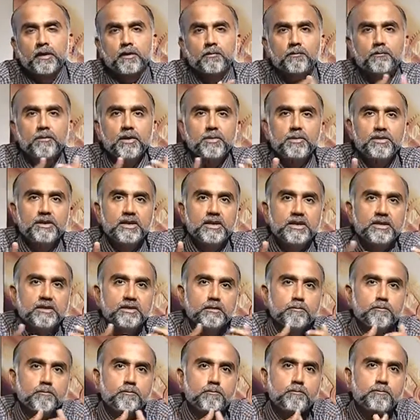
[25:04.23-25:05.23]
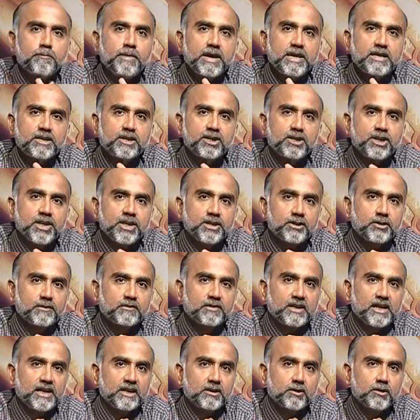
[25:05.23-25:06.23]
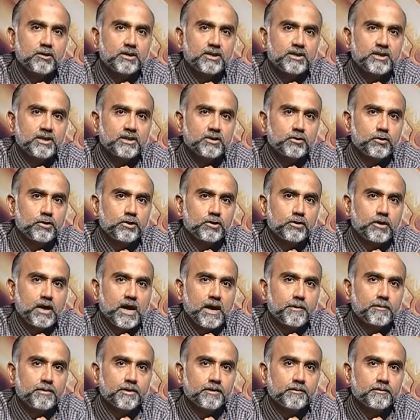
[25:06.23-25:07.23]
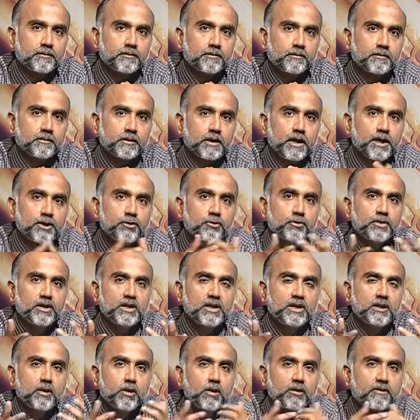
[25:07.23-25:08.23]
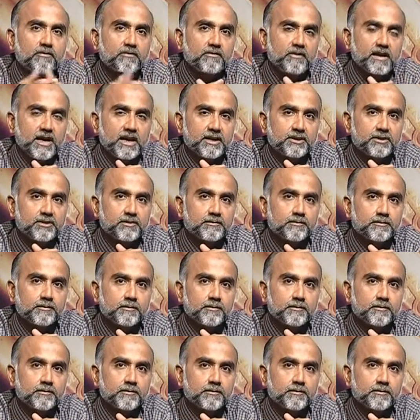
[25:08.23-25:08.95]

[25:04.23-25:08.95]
Maybe there is a big change of technology is going to happen and you need a lot of cash.